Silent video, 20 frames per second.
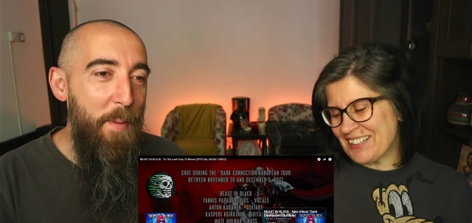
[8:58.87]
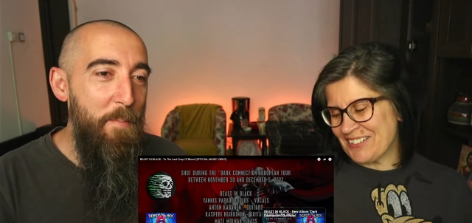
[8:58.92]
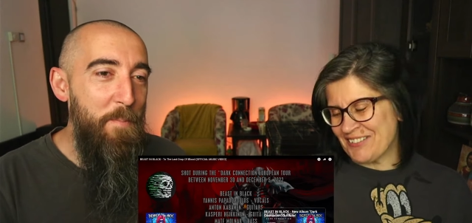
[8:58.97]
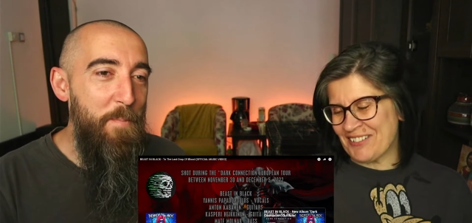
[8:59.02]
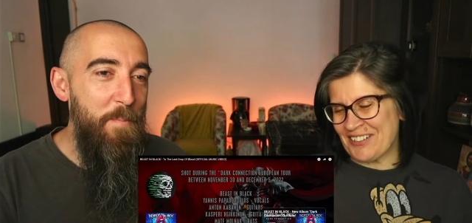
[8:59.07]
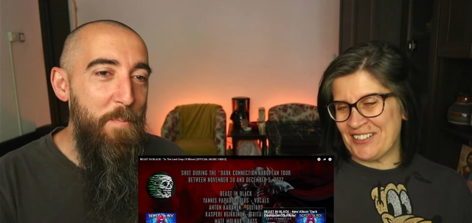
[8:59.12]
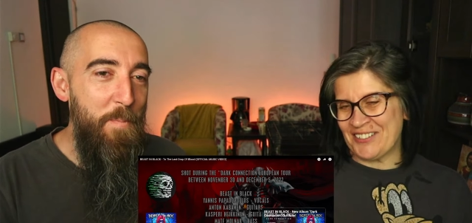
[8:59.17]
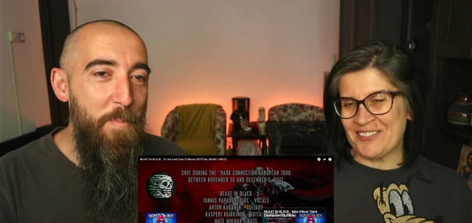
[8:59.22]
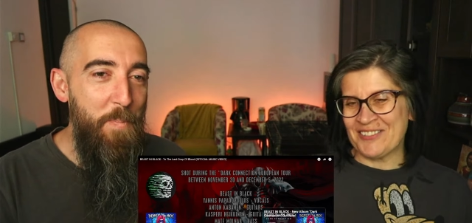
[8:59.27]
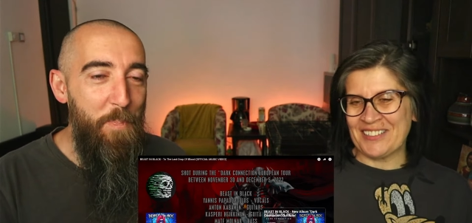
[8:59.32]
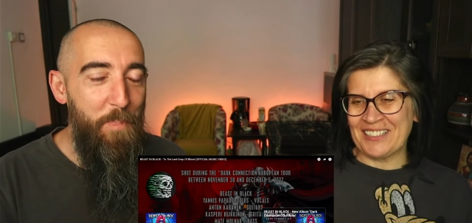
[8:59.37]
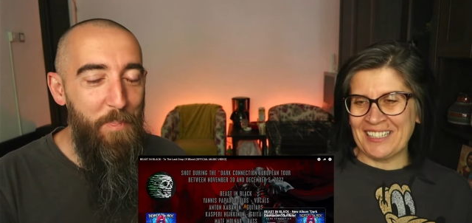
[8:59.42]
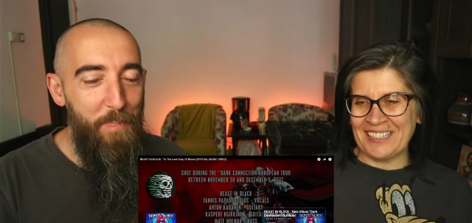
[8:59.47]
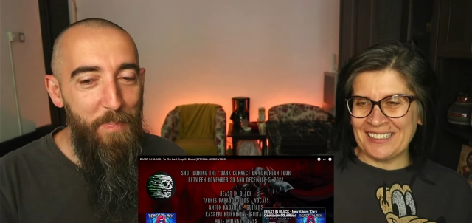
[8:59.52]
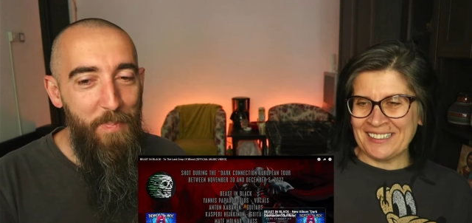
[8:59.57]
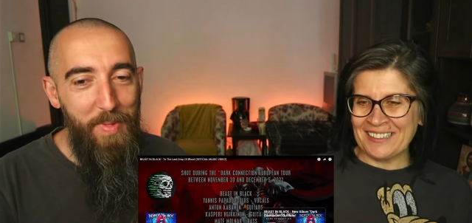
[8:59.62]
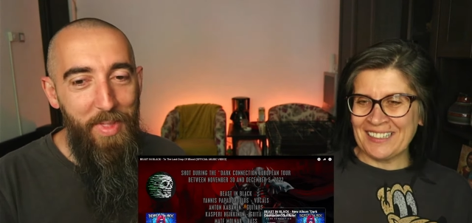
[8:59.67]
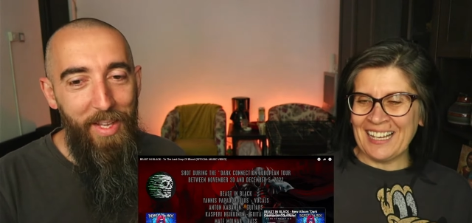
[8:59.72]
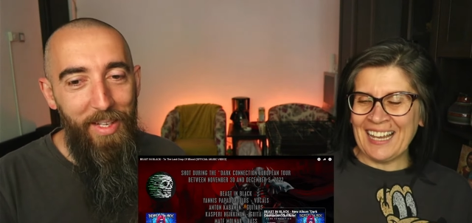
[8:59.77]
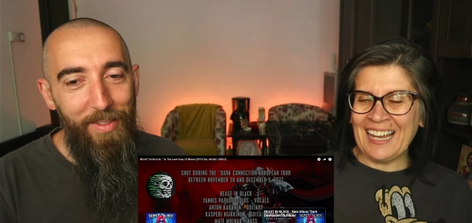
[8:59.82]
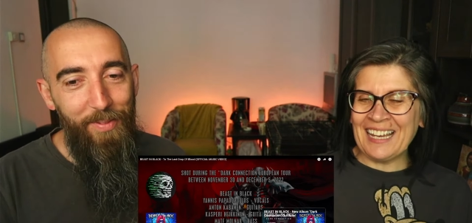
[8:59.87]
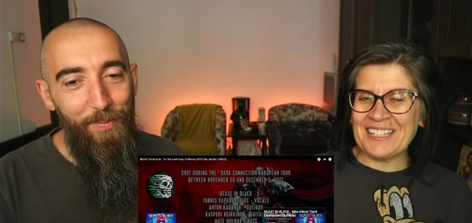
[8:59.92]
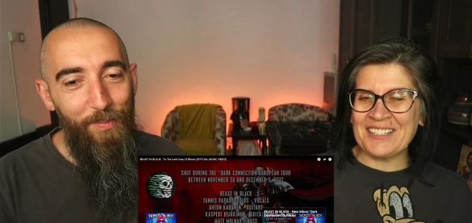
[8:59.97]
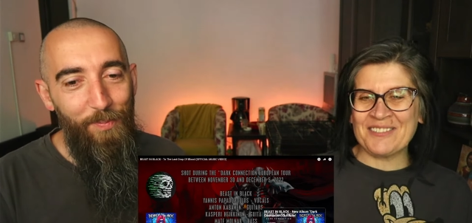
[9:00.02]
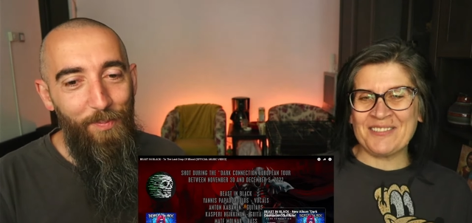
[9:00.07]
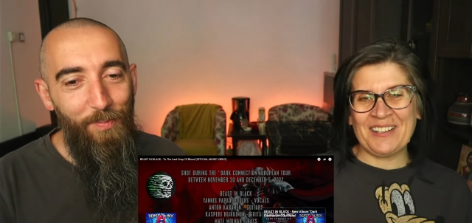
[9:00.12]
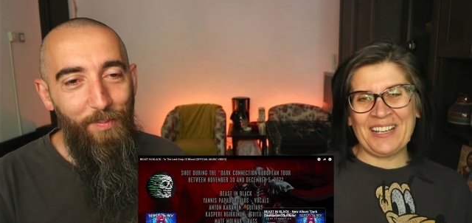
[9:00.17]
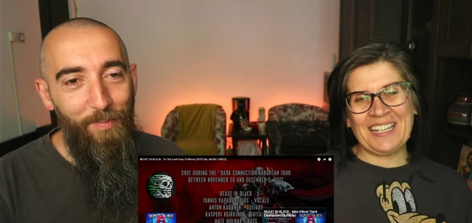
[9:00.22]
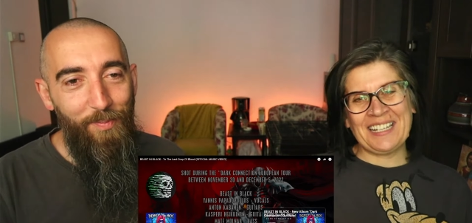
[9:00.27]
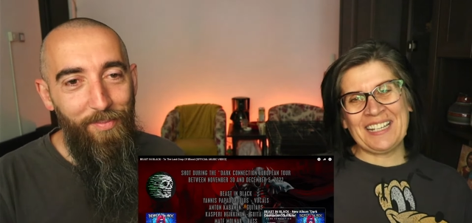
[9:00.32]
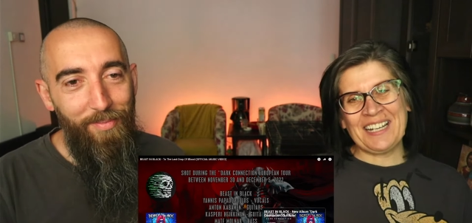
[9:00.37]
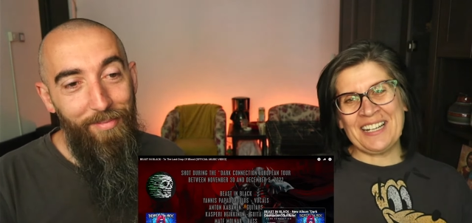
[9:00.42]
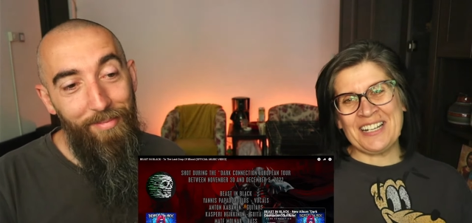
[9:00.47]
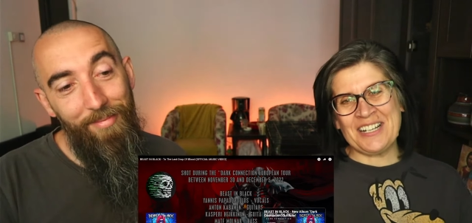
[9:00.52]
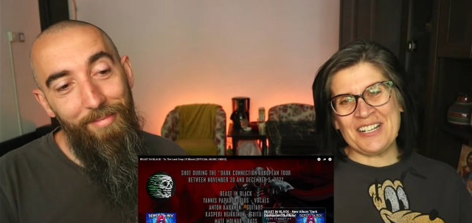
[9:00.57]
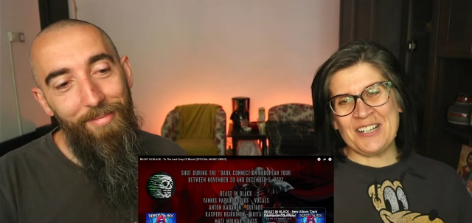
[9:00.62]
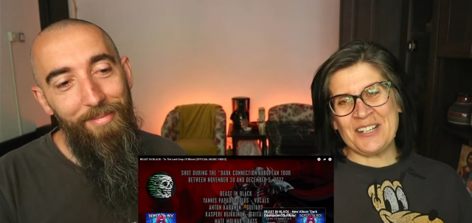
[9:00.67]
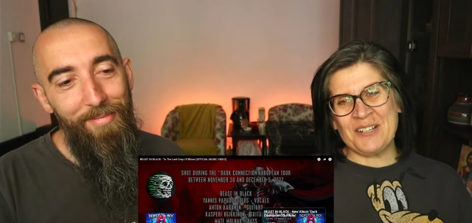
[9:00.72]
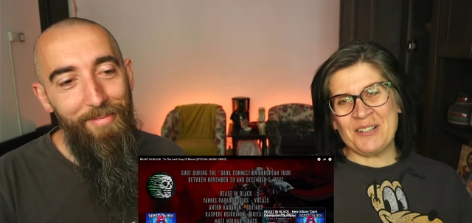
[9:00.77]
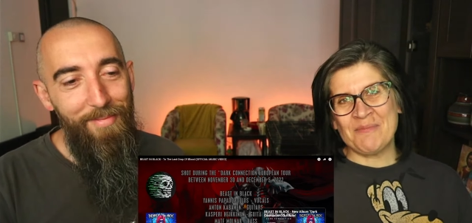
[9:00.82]
Speaker 1: it's nothing wrong with that.
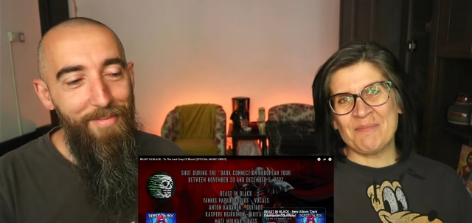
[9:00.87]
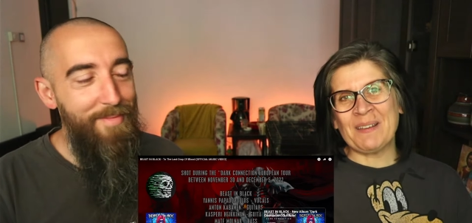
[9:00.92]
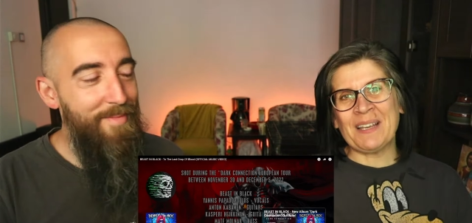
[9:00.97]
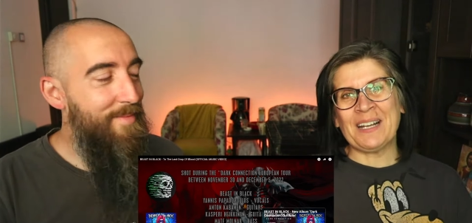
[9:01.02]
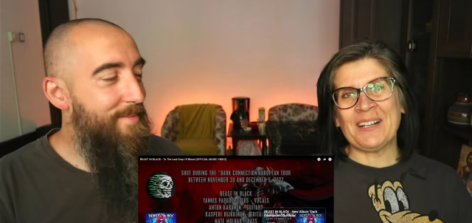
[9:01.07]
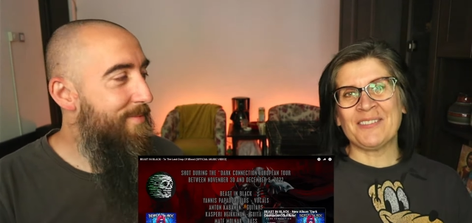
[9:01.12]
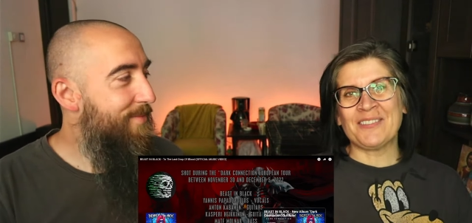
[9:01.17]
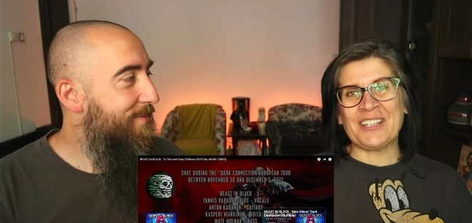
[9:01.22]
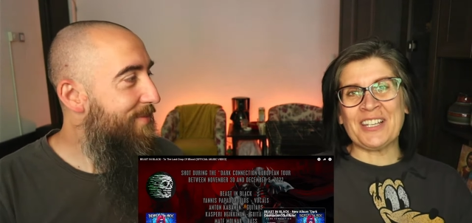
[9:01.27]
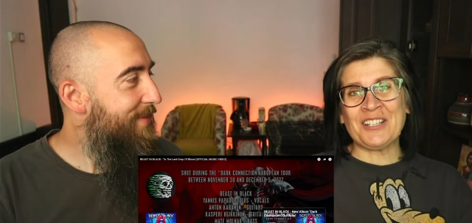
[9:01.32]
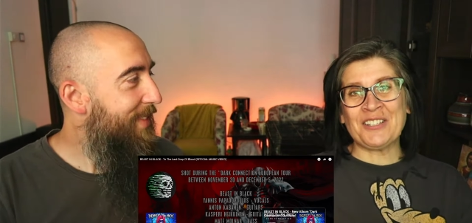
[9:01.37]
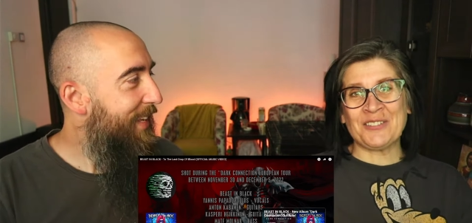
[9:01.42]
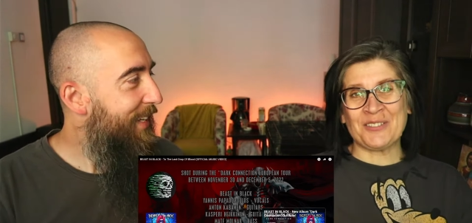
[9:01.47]
Anyway, uh, Michal,